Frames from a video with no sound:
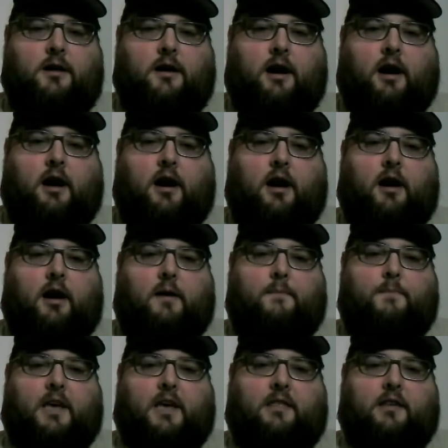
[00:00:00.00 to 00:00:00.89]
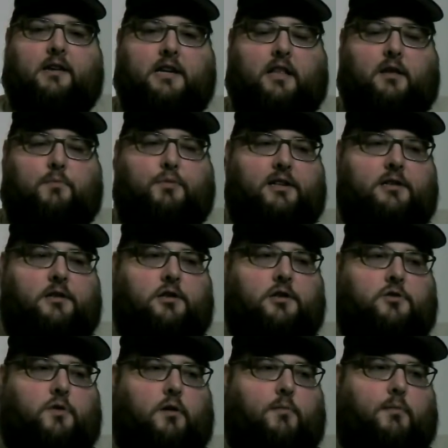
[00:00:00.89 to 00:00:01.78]
And the
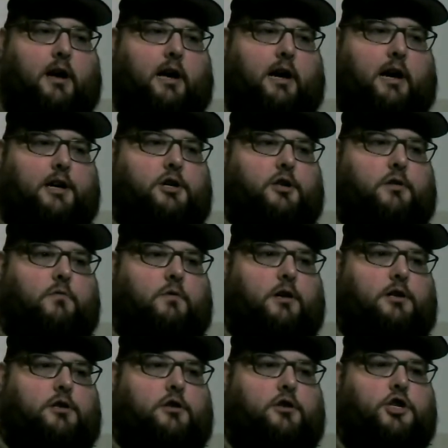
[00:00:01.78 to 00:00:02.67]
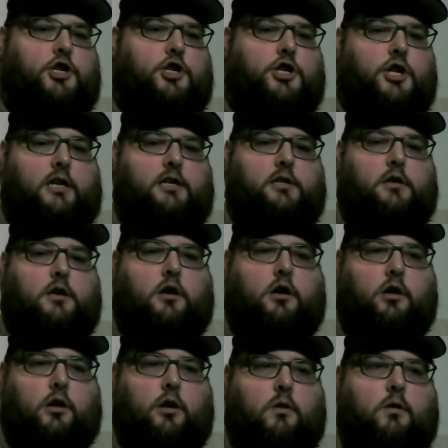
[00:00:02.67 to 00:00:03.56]
telepresence robot actually works just
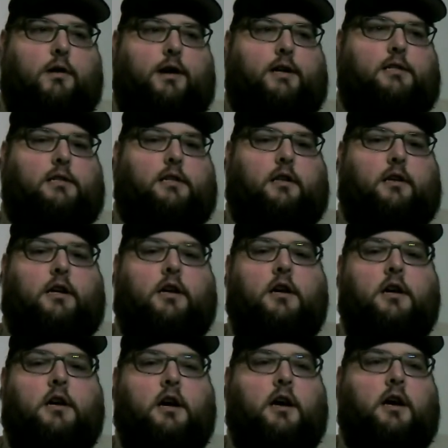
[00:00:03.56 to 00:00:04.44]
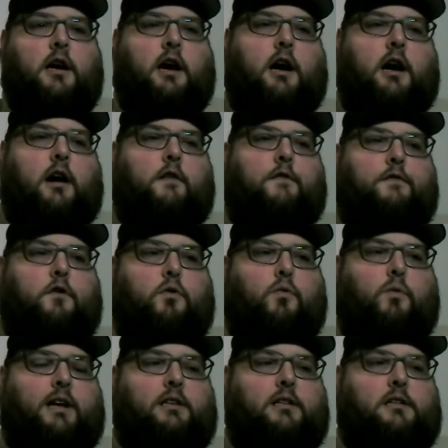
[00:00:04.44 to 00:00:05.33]
gloriously for
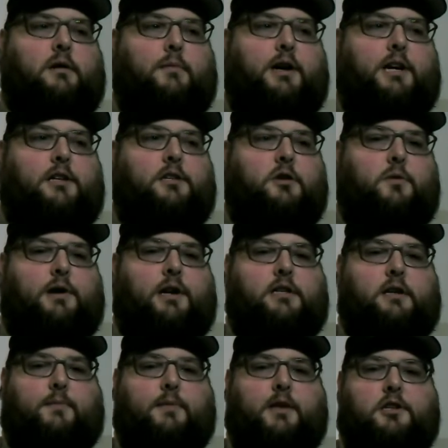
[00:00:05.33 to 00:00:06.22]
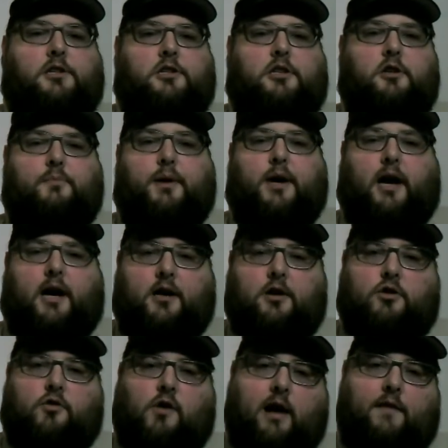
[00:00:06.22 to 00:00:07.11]
when somebody's doing something stupid. I
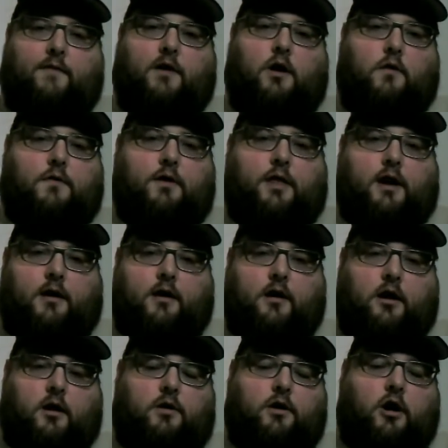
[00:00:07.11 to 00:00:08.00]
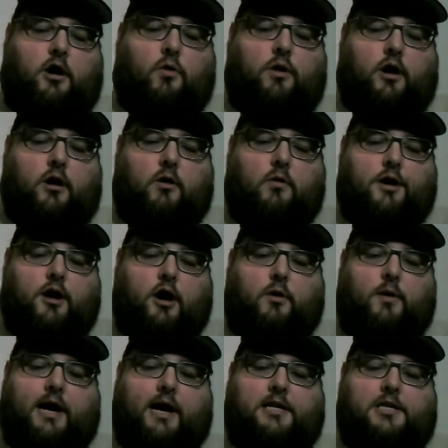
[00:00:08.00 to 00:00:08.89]
can drive it over there and go, no, no,
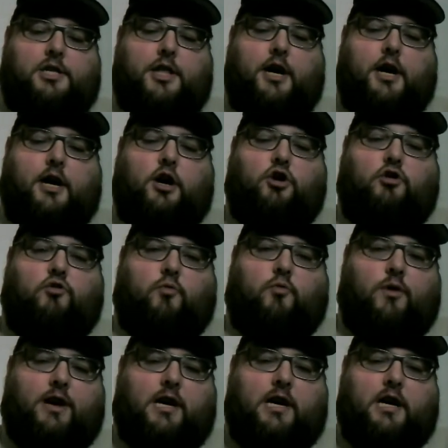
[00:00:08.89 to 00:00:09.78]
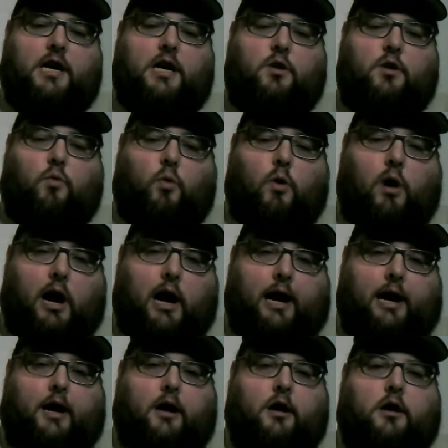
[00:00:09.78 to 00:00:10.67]
no, it's the green
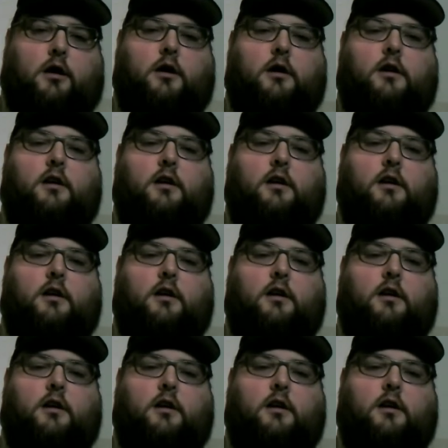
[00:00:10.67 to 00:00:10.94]
wire.